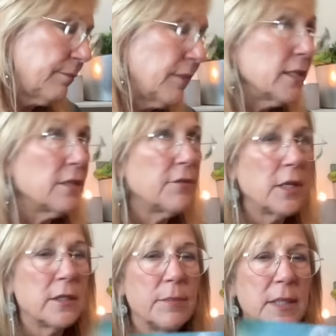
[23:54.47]
Things have
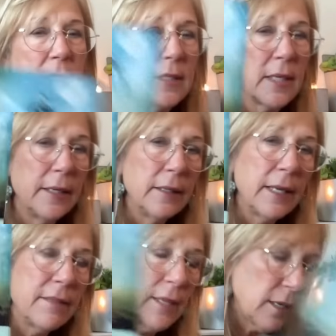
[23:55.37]
yet to be decided.
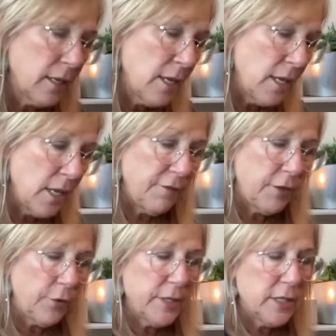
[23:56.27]
I think if
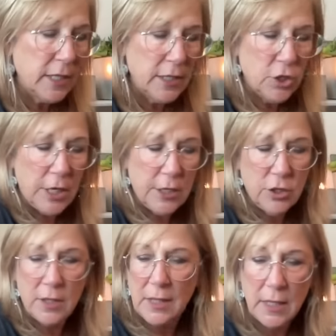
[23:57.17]
there is any
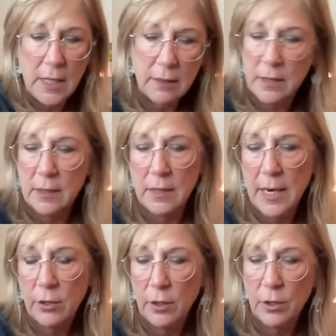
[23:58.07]
changes, it's
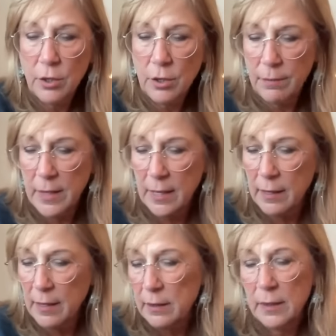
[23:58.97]
not going to occur.
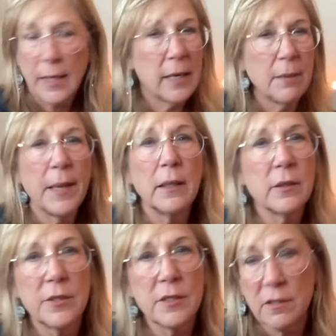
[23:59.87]
And then the Knight of
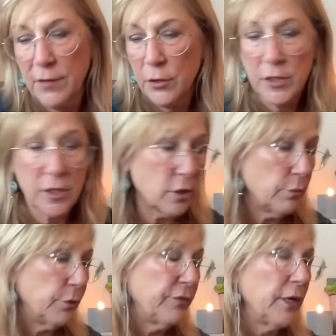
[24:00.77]
Pentacles is very slow
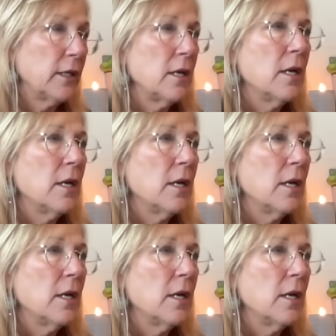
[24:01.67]
moving.